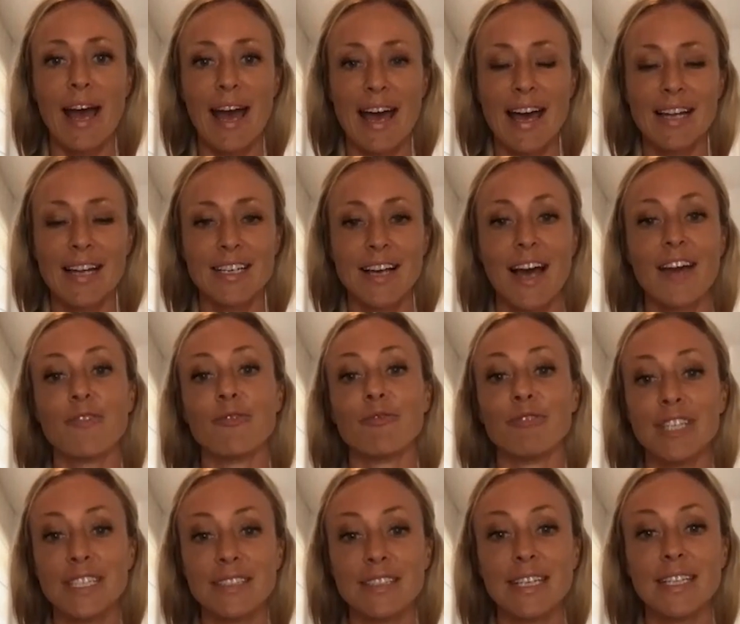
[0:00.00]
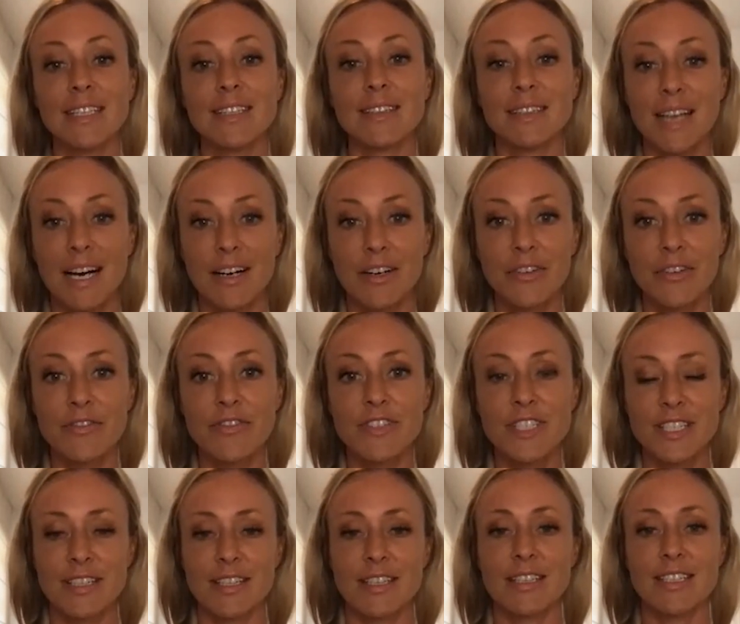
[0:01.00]
And I really
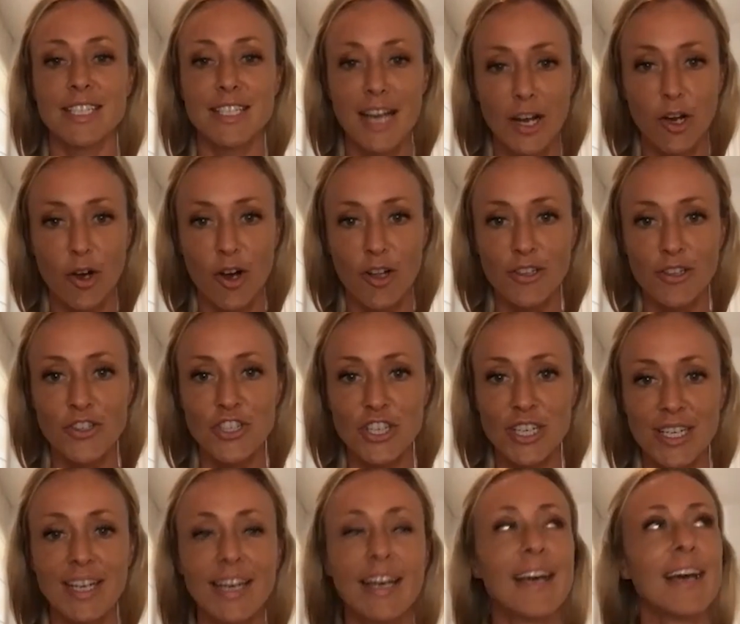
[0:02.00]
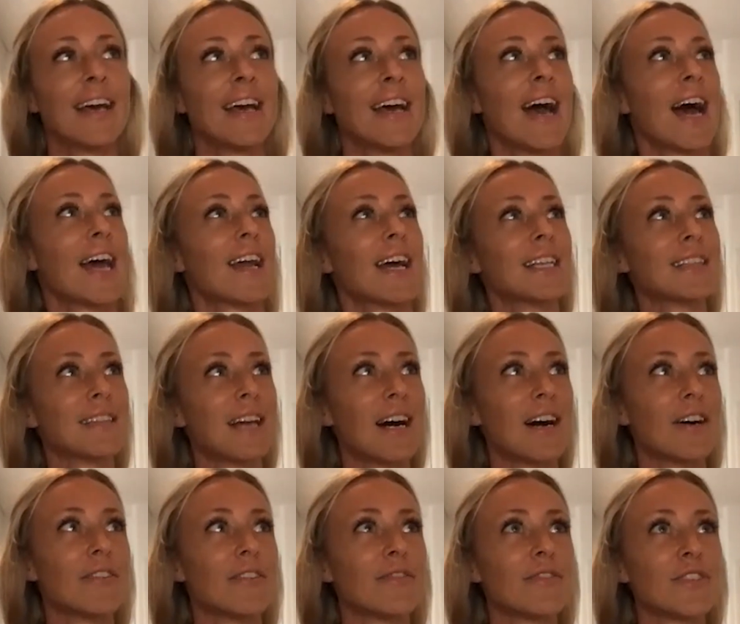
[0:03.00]
loved psychology. And I
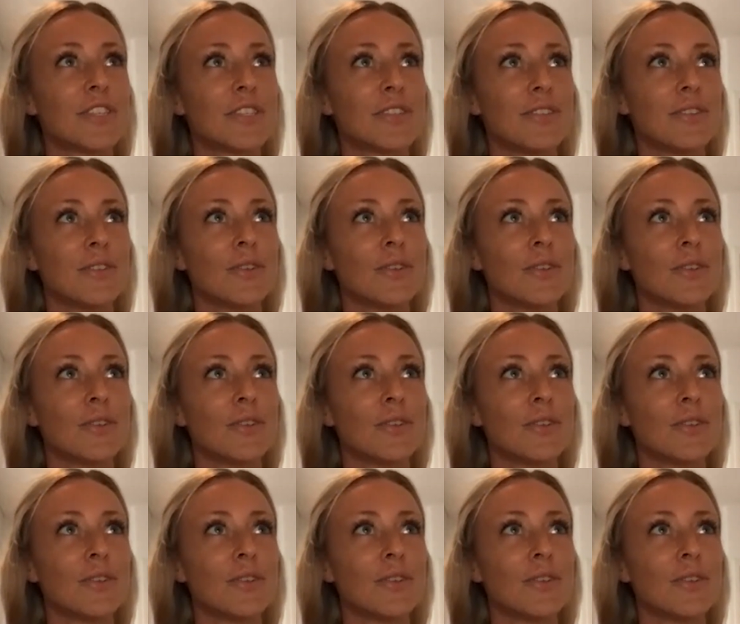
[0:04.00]
loved,